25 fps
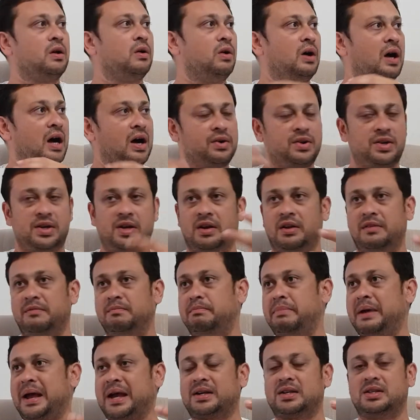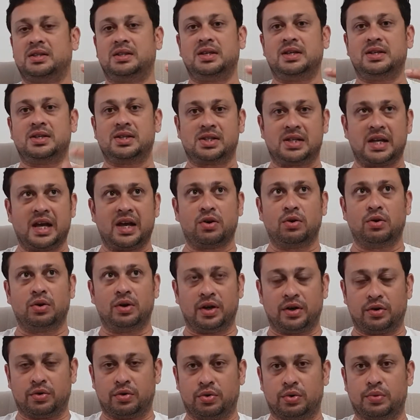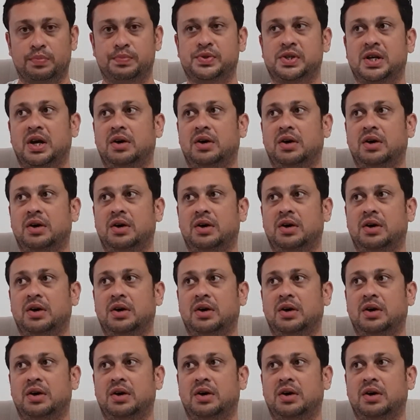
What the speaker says: How did it impact the stakeholder groups?